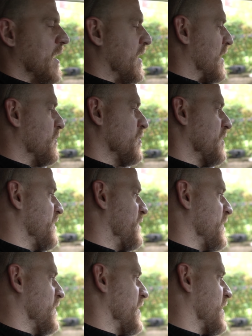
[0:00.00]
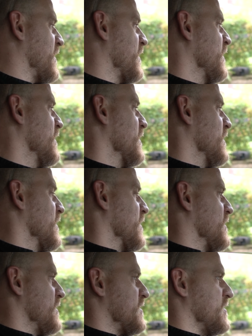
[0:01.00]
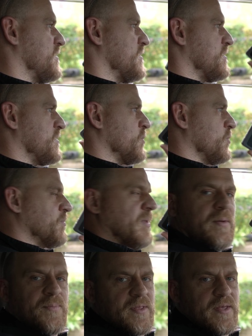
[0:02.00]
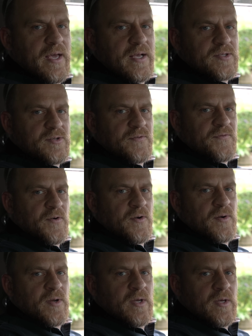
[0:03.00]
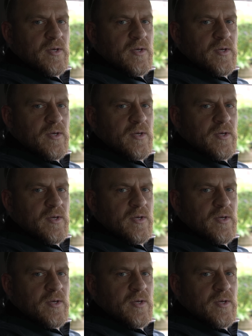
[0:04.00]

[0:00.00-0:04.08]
I, I really feel like this tool may be the answer for